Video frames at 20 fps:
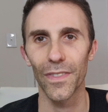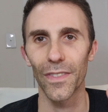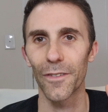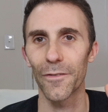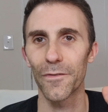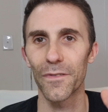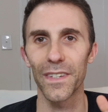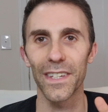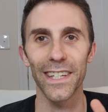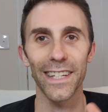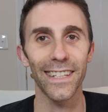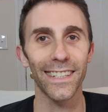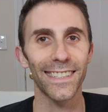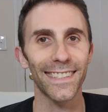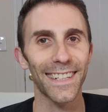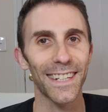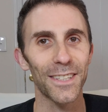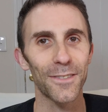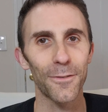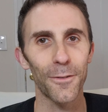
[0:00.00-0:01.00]
the V
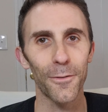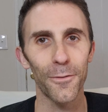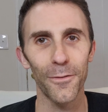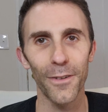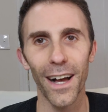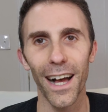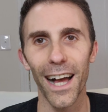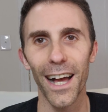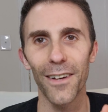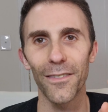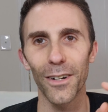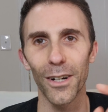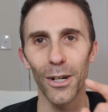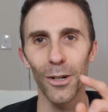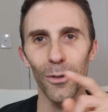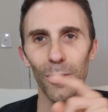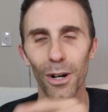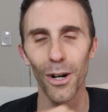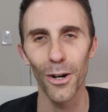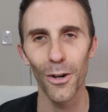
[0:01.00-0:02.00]
stands for
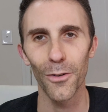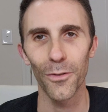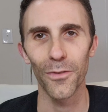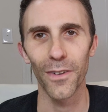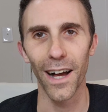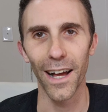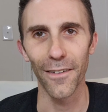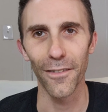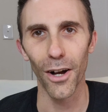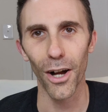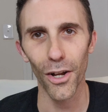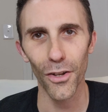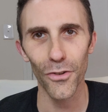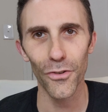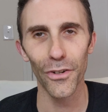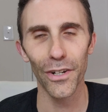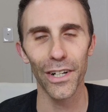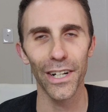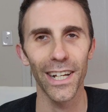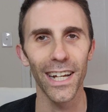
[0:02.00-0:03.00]

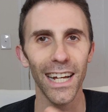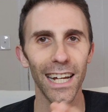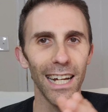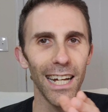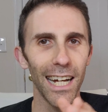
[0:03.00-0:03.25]
500.